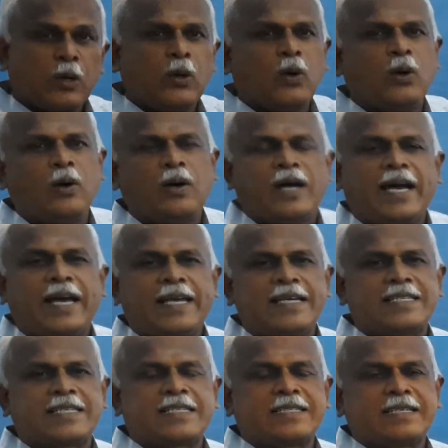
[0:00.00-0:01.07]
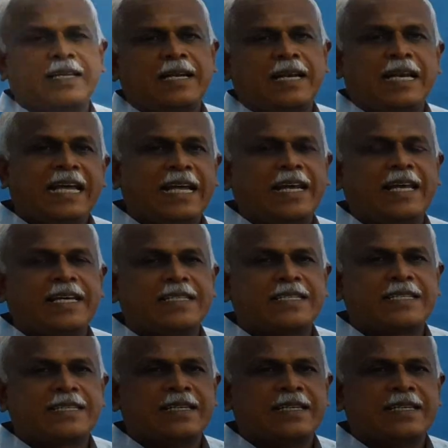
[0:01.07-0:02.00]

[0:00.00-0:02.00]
no heirs, legal heirs.